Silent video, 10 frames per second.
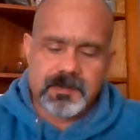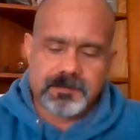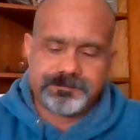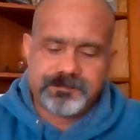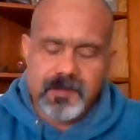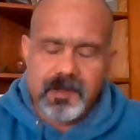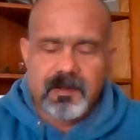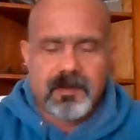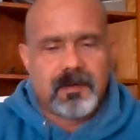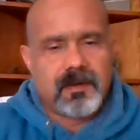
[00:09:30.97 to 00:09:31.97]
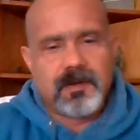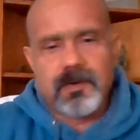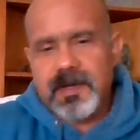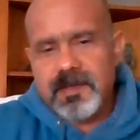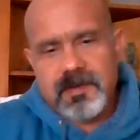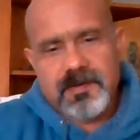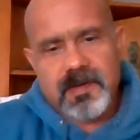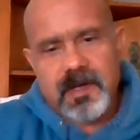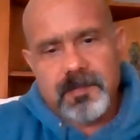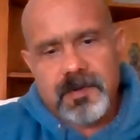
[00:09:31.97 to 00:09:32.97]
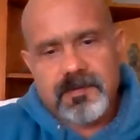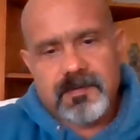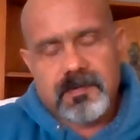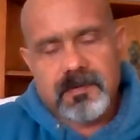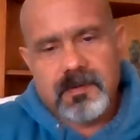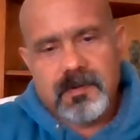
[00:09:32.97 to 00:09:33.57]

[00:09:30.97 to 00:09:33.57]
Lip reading: and I get these statements.